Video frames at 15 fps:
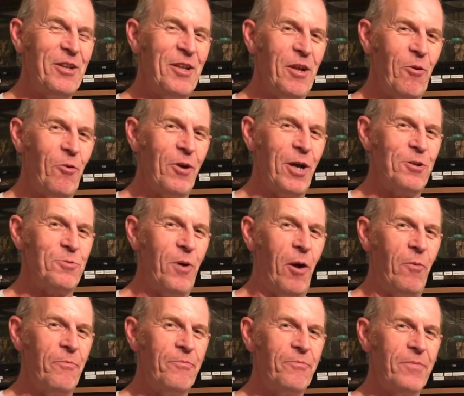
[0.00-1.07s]
it all goes
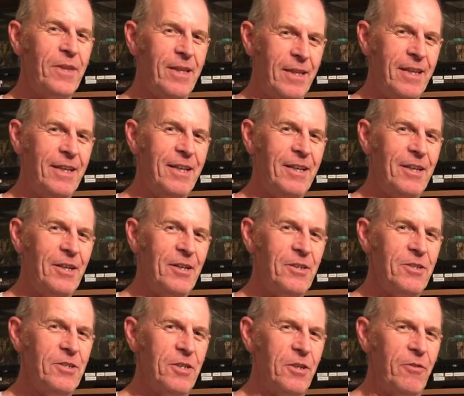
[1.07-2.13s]
well.
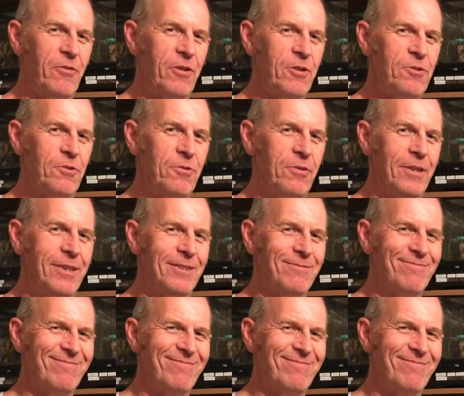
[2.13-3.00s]
See you very shortly.